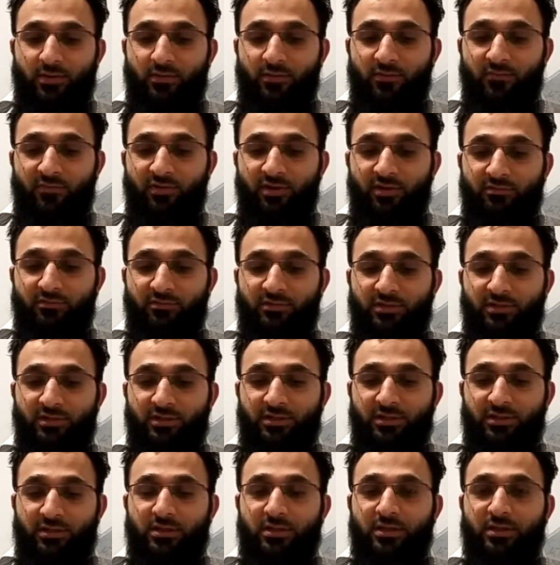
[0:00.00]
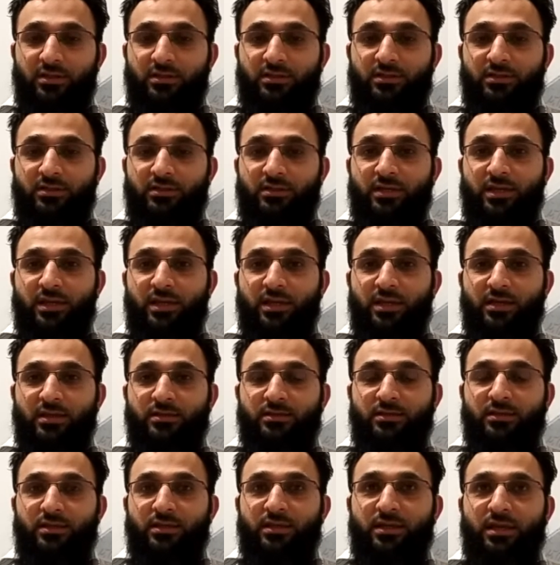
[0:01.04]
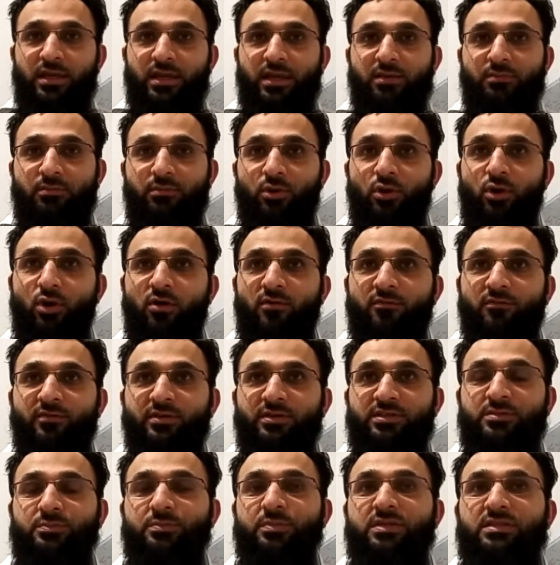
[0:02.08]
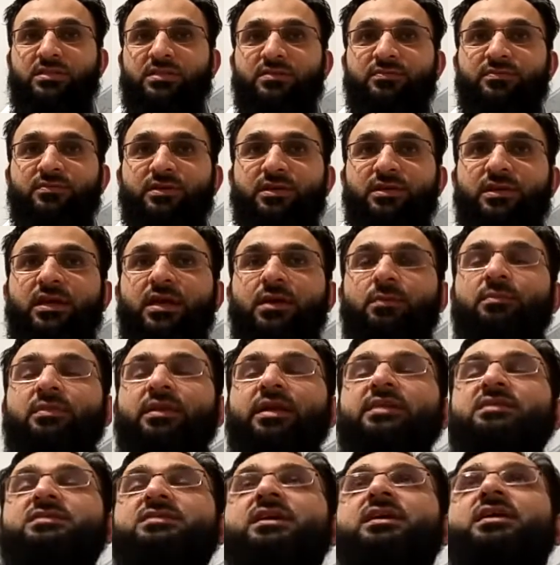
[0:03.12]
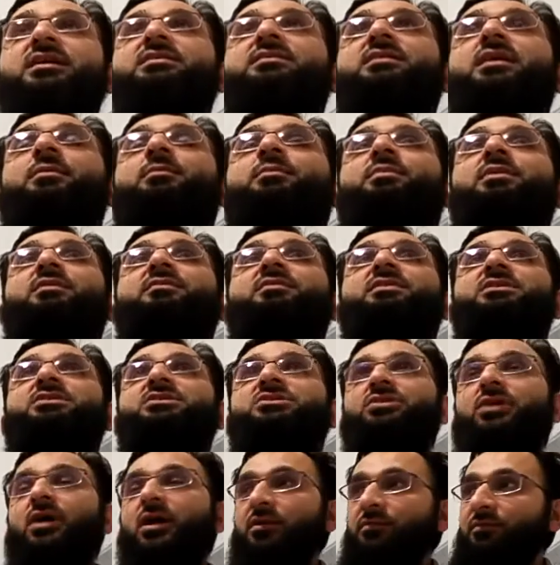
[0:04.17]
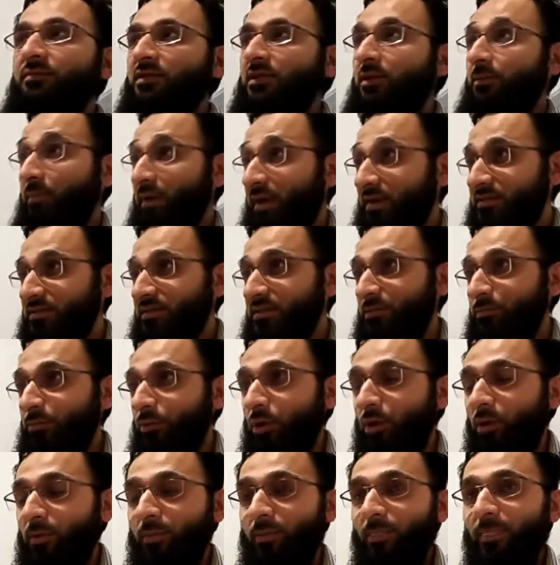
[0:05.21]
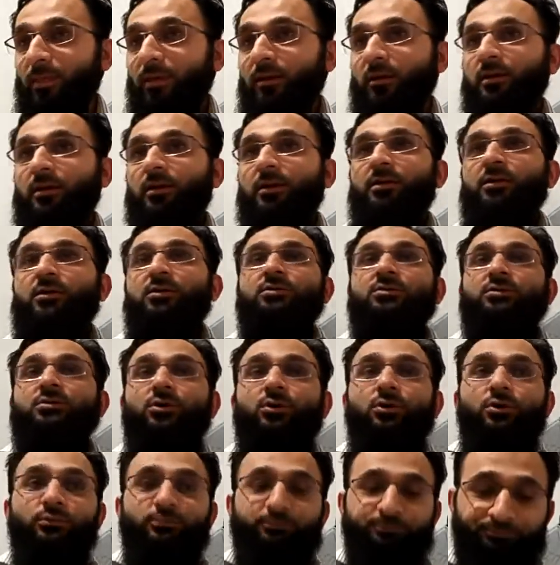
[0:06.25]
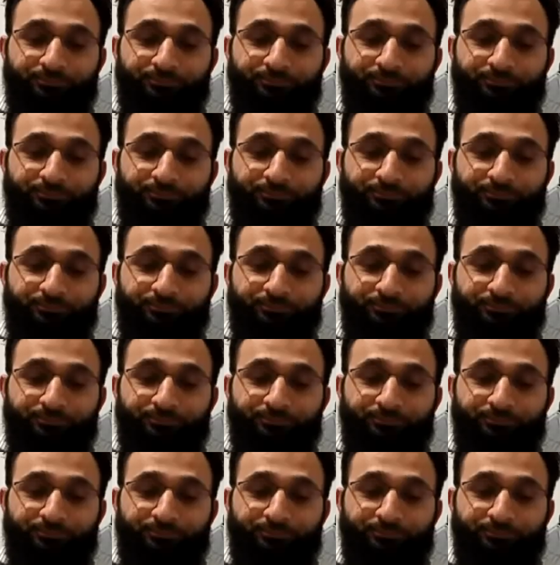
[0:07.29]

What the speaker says: when we take the name of a specific game? Let's say example, we start with the basketball. So